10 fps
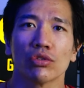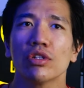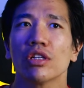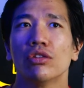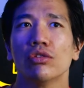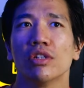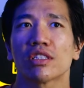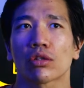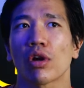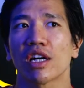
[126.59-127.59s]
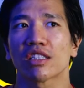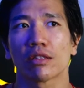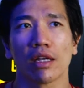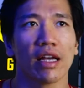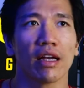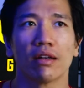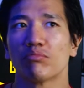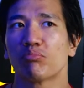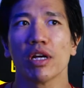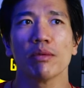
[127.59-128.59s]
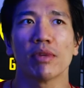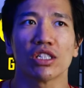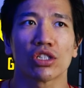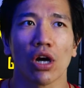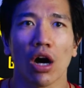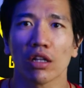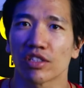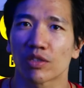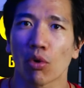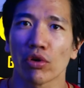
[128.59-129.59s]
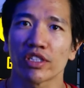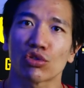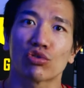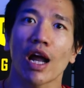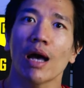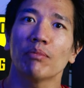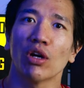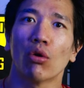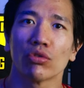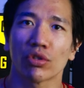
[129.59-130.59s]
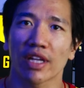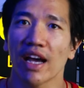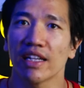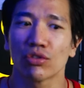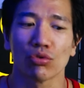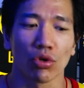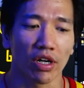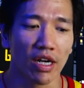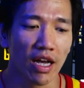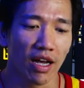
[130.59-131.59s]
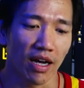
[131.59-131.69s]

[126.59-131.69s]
So you could do this across pretty much all the sports, grab the older guys who are